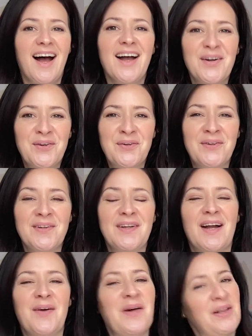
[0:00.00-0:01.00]
Hi
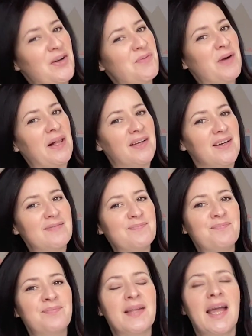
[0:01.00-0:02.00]
all,
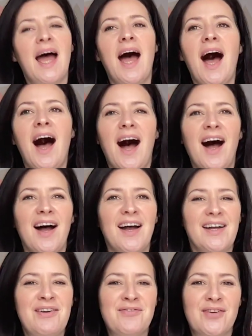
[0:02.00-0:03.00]
welcome.
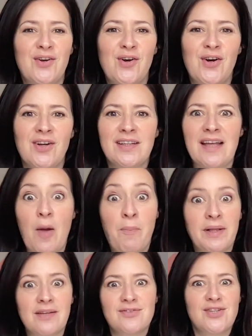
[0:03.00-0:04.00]
I've got a
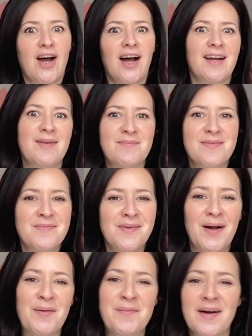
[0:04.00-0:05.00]
bit of time
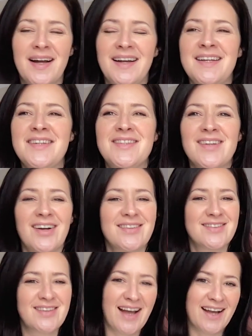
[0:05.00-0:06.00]
while my
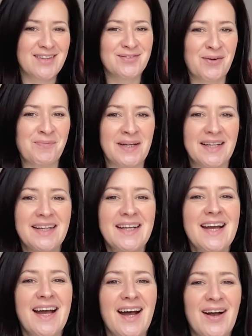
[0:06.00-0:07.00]
son's at his rugby,
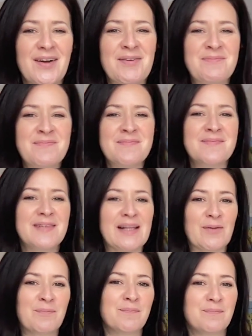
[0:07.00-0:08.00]

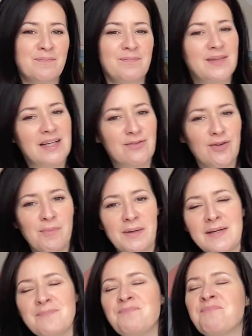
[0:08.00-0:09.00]
little kids
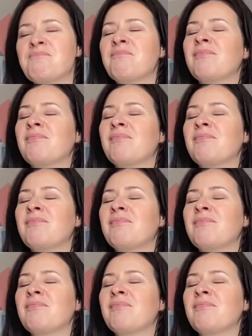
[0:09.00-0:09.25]
rugby.